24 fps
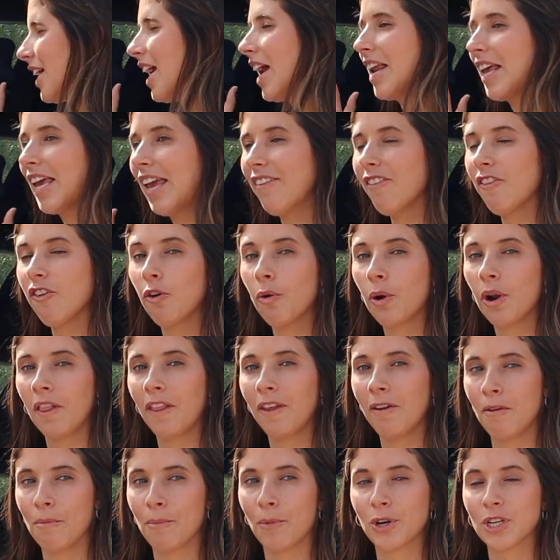give everyone a
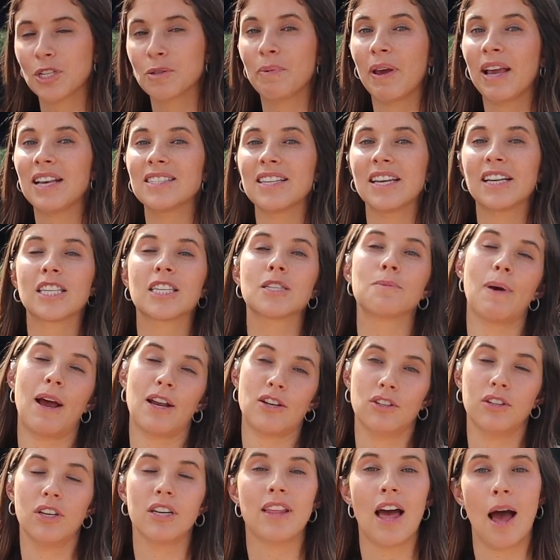little bit more space,
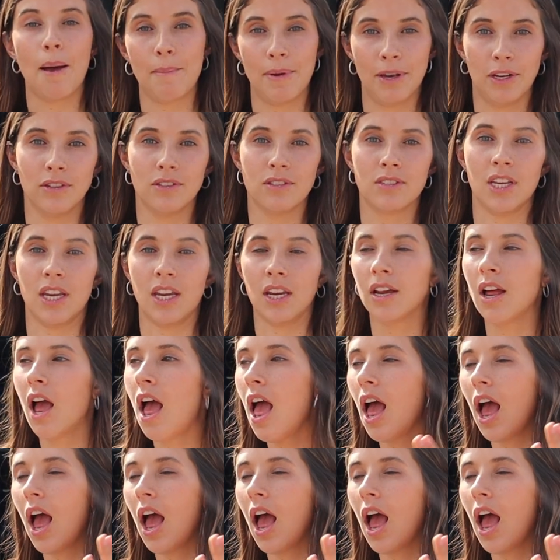especially that middle seat.